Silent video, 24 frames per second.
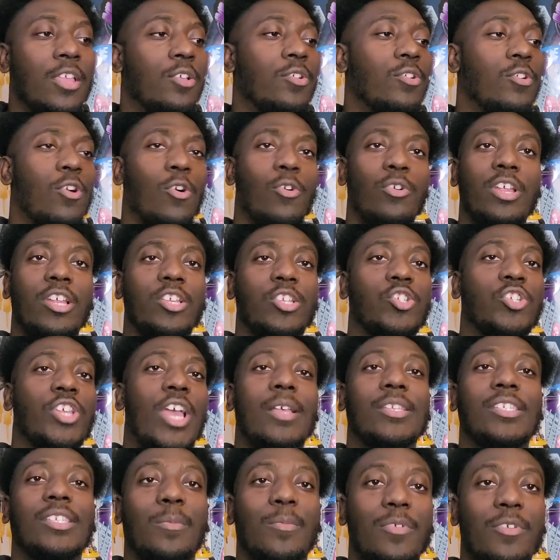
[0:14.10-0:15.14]
can go in there and shop
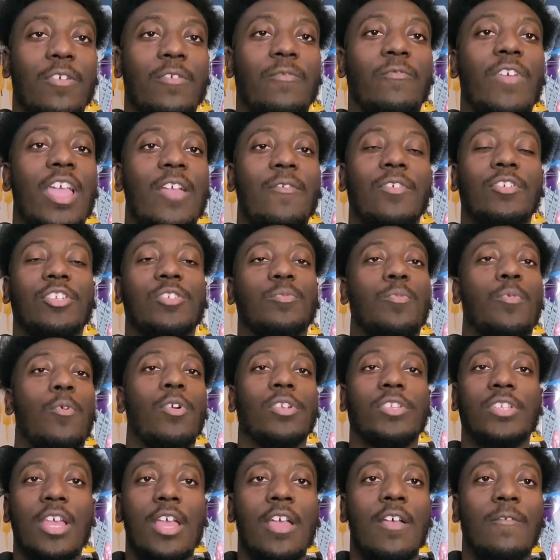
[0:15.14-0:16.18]
some of your favorite sports
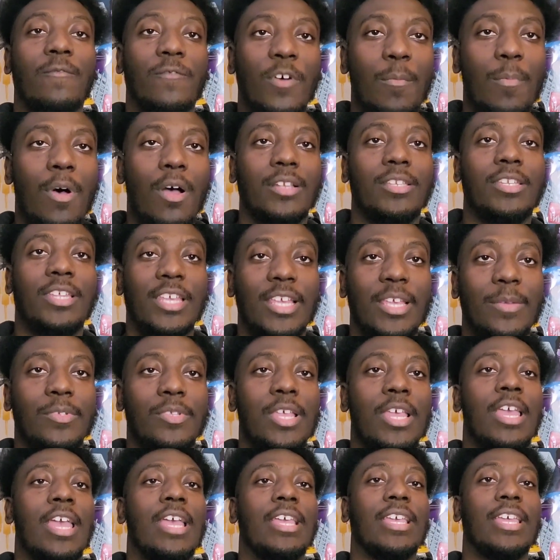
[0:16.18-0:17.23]
football teams
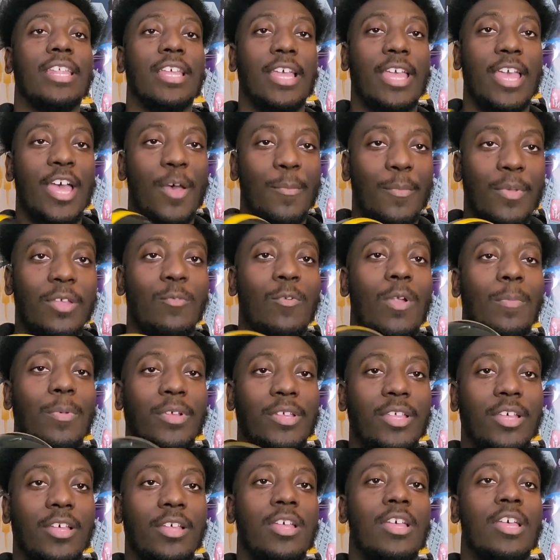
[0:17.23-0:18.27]
and get a helmet
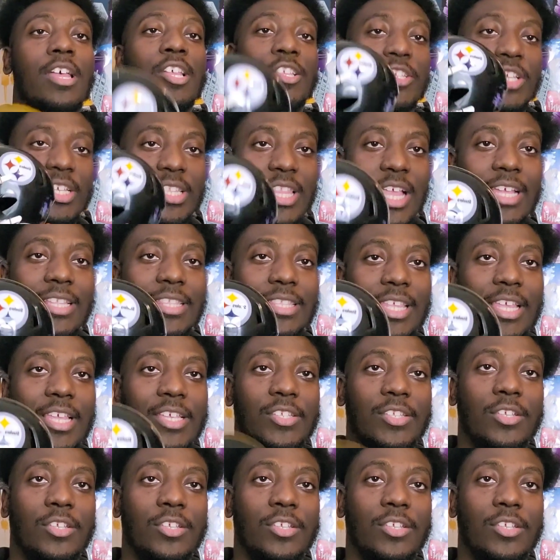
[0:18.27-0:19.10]
replica just like this.